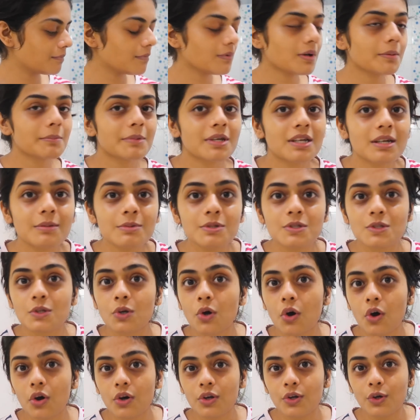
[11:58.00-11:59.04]
My makeup is
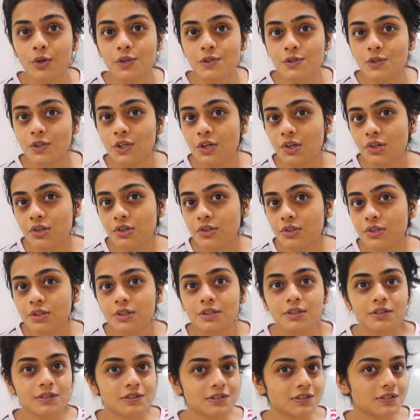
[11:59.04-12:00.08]
gone. Also, your
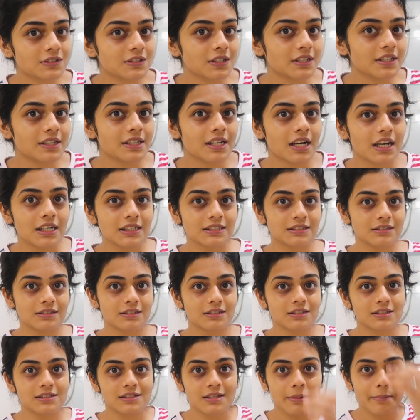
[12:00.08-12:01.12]
girl's dark
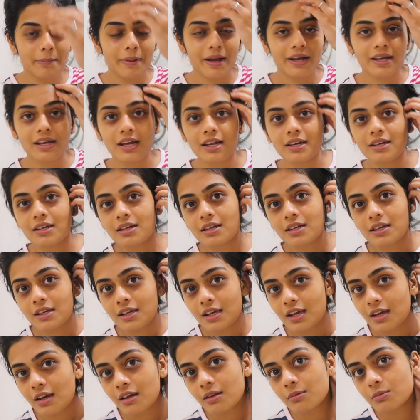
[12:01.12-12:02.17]
circles are back at it
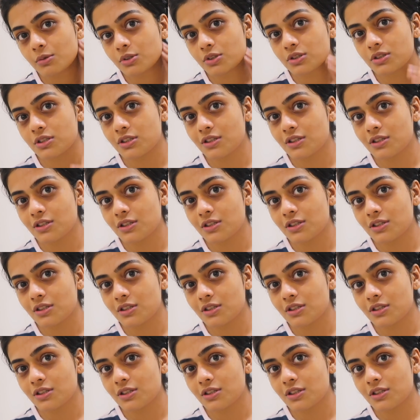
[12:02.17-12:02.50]
again because